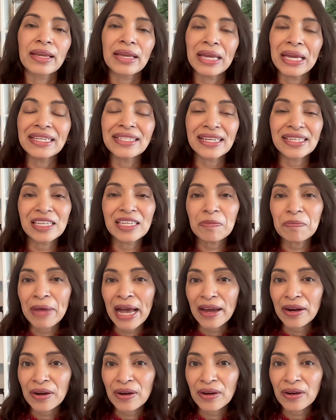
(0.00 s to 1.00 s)
it doesn't
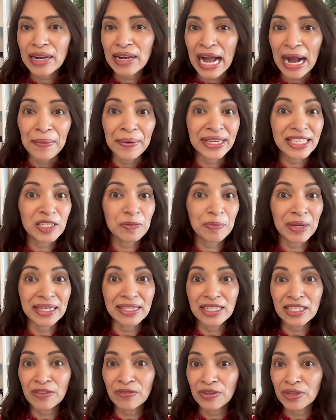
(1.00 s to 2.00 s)
matter how
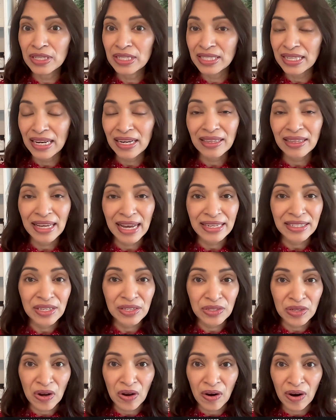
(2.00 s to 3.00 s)
expensive the
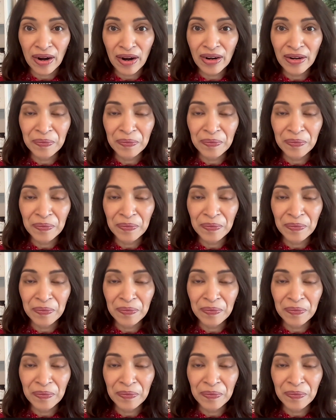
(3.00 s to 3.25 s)
sunglasses are.